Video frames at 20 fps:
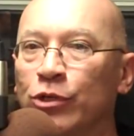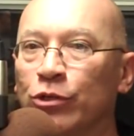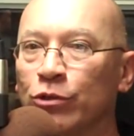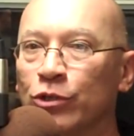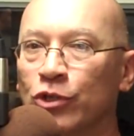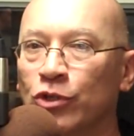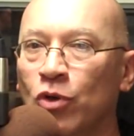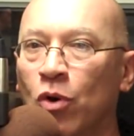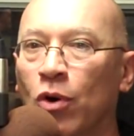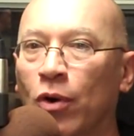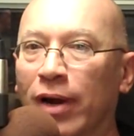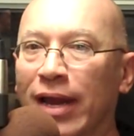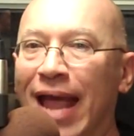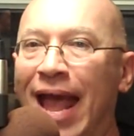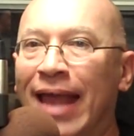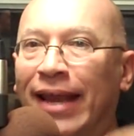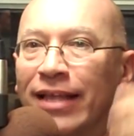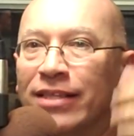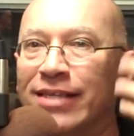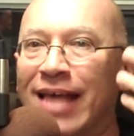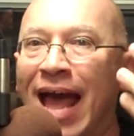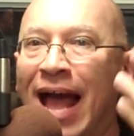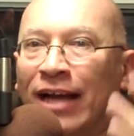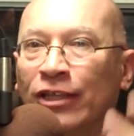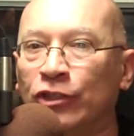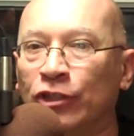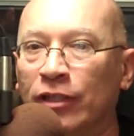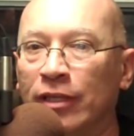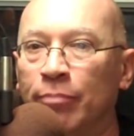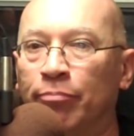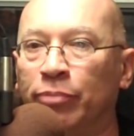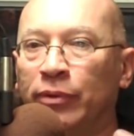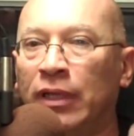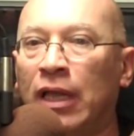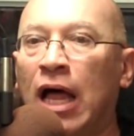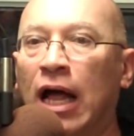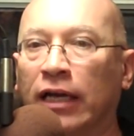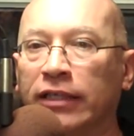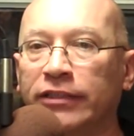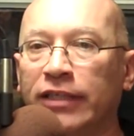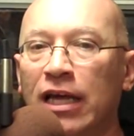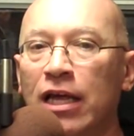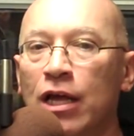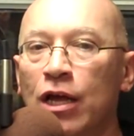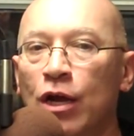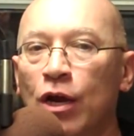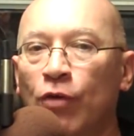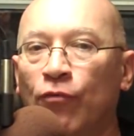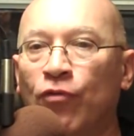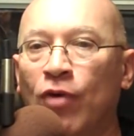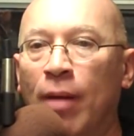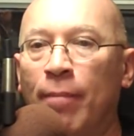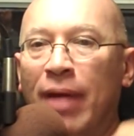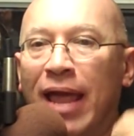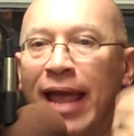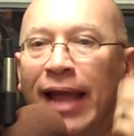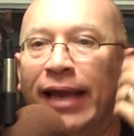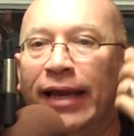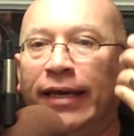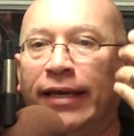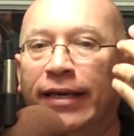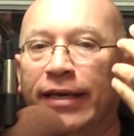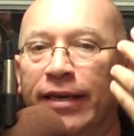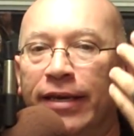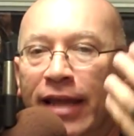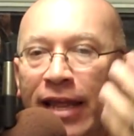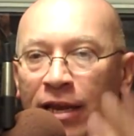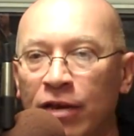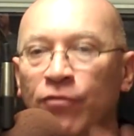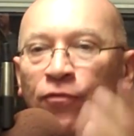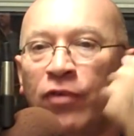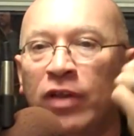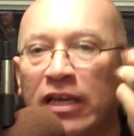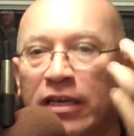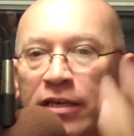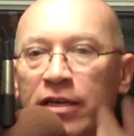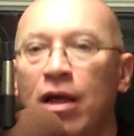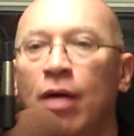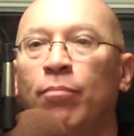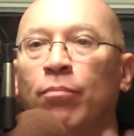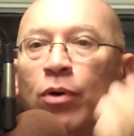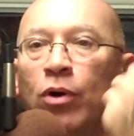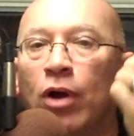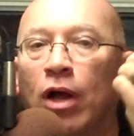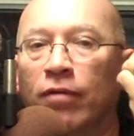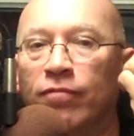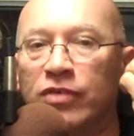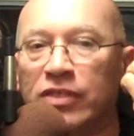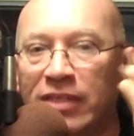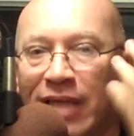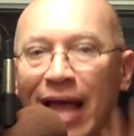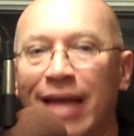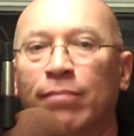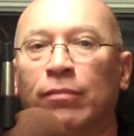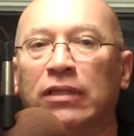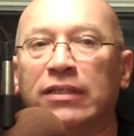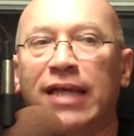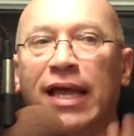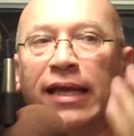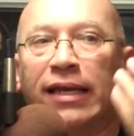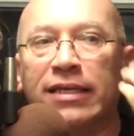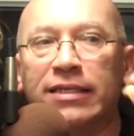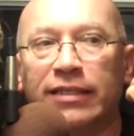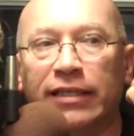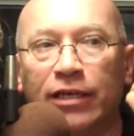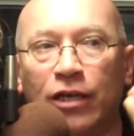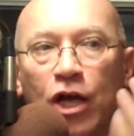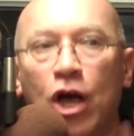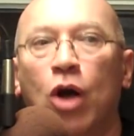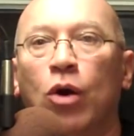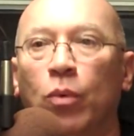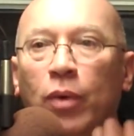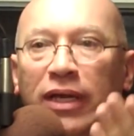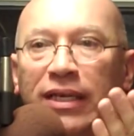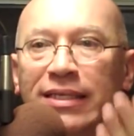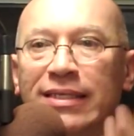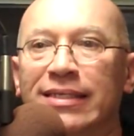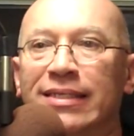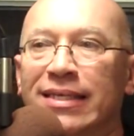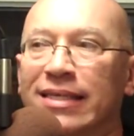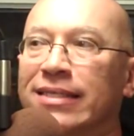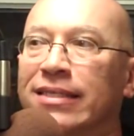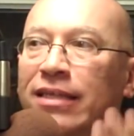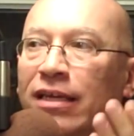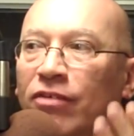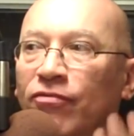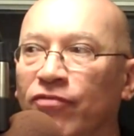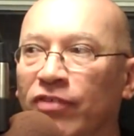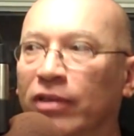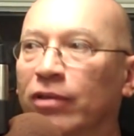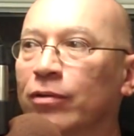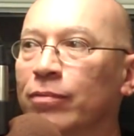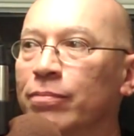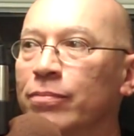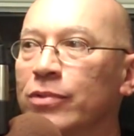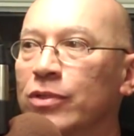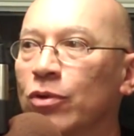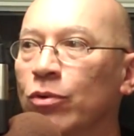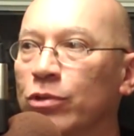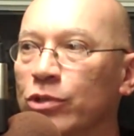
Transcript: your story, and it's actually plucked from an infinite number of simultaneously coexisting films or